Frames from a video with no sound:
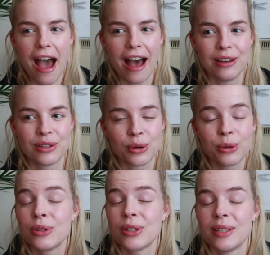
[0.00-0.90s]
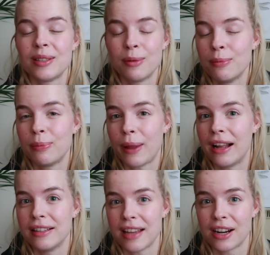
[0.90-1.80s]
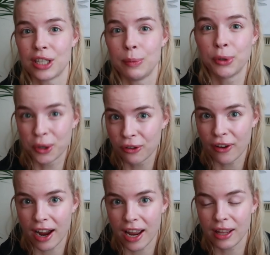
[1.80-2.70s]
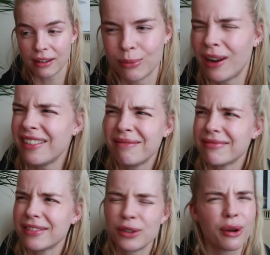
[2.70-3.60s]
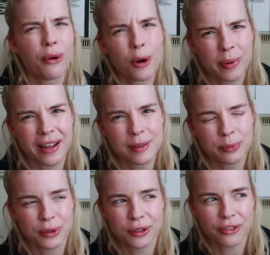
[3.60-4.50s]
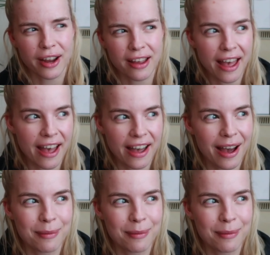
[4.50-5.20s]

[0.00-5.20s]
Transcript: And also some plants actually purify, but do all plants purify air?